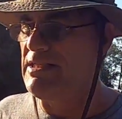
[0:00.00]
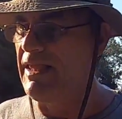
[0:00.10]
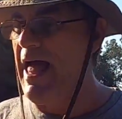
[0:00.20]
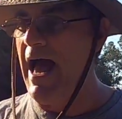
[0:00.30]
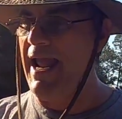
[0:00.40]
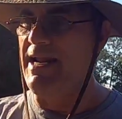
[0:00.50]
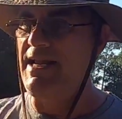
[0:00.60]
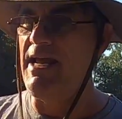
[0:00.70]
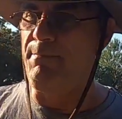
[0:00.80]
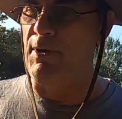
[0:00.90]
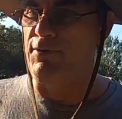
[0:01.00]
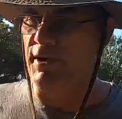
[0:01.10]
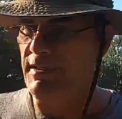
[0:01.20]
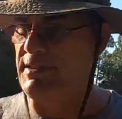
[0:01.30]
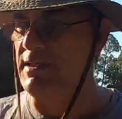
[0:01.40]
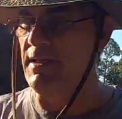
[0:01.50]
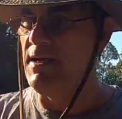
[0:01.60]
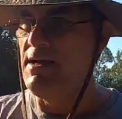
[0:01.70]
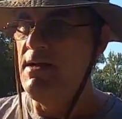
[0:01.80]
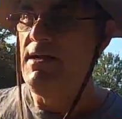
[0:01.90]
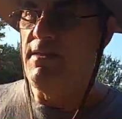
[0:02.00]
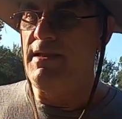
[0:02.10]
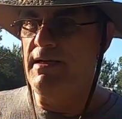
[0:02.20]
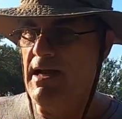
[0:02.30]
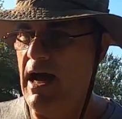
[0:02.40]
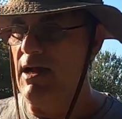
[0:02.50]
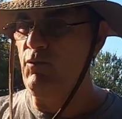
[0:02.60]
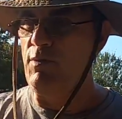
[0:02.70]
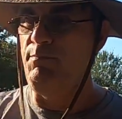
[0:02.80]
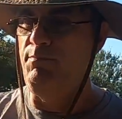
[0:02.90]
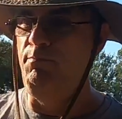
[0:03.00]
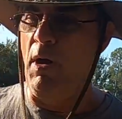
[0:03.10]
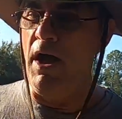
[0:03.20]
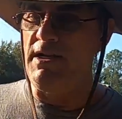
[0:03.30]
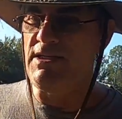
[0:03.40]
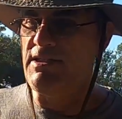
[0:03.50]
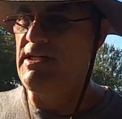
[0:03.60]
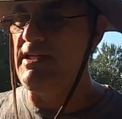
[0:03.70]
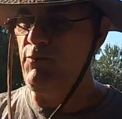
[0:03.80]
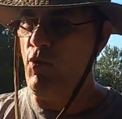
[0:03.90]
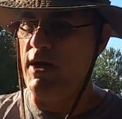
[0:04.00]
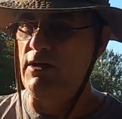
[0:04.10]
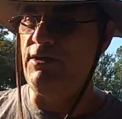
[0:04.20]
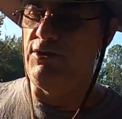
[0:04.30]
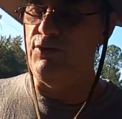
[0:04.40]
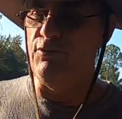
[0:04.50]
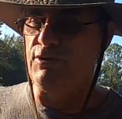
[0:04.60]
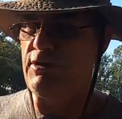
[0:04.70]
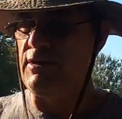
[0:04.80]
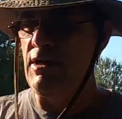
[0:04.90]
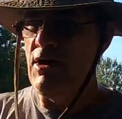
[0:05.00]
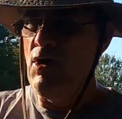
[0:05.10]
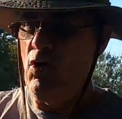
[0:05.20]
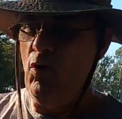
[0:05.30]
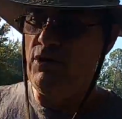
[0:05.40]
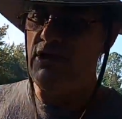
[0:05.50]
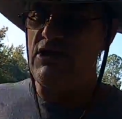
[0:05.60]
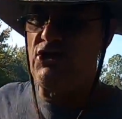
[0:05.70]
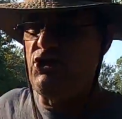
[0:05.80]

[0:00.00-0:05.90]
these lying hypocrites, that God would punish these wicked doers, or just